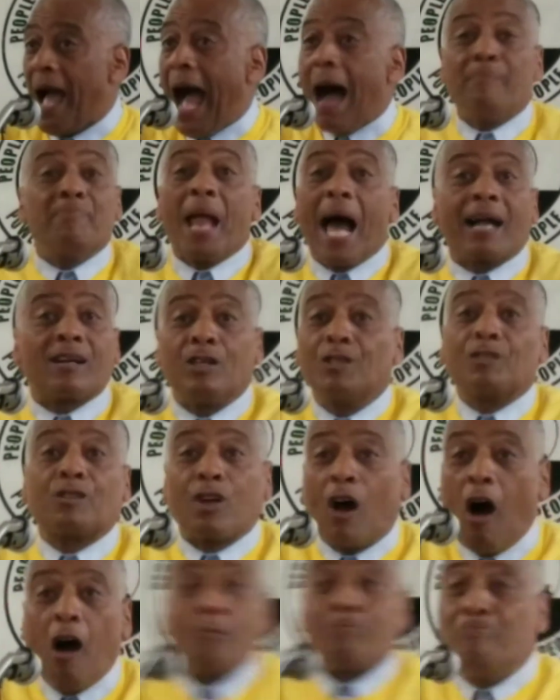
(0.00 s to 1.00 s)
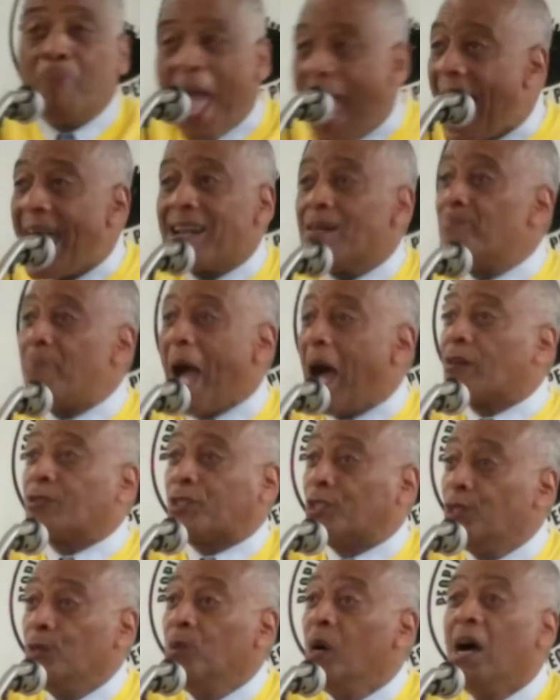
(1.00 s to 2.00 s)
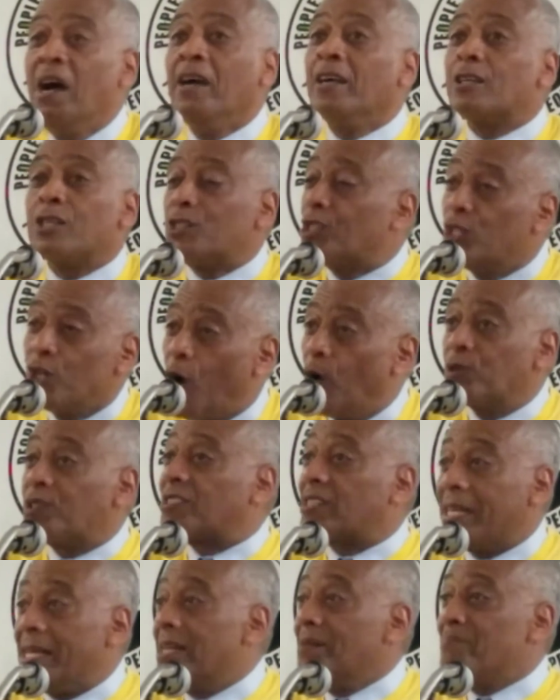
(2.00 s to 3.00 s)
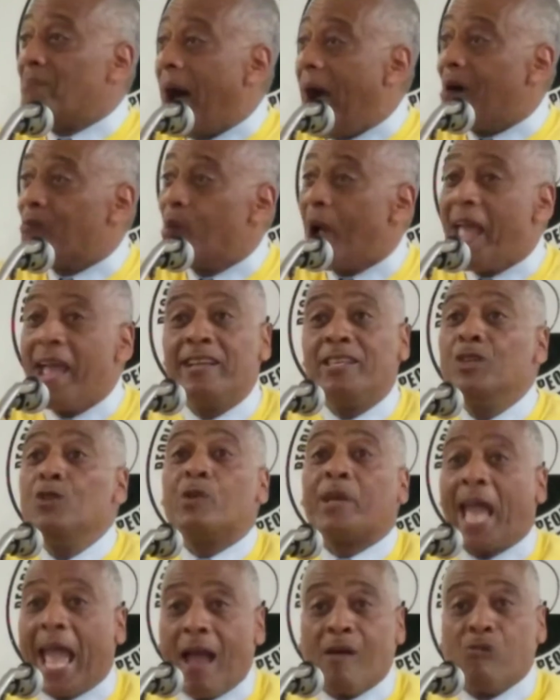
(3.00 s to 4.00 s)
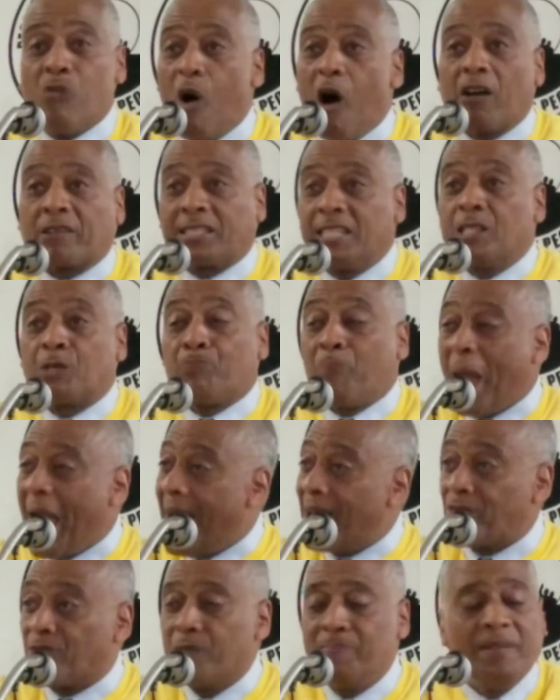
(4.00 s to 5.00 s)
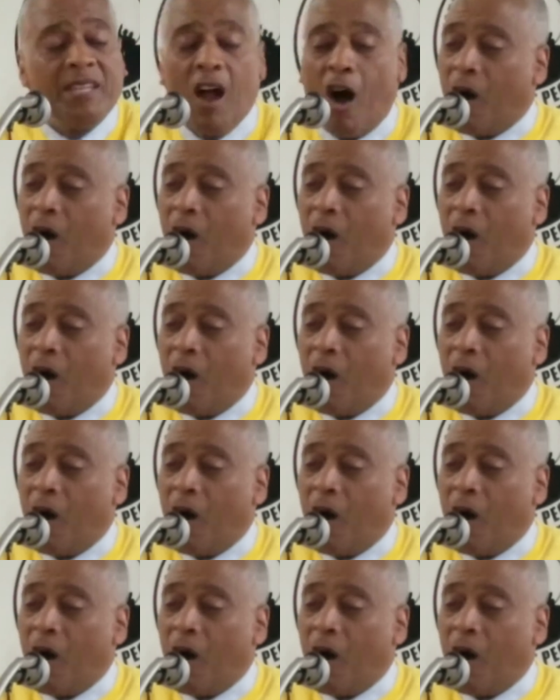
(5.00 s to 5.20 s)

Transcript: I'm not going to talk bad about you because you don't see it my way and you can't walk this path with me.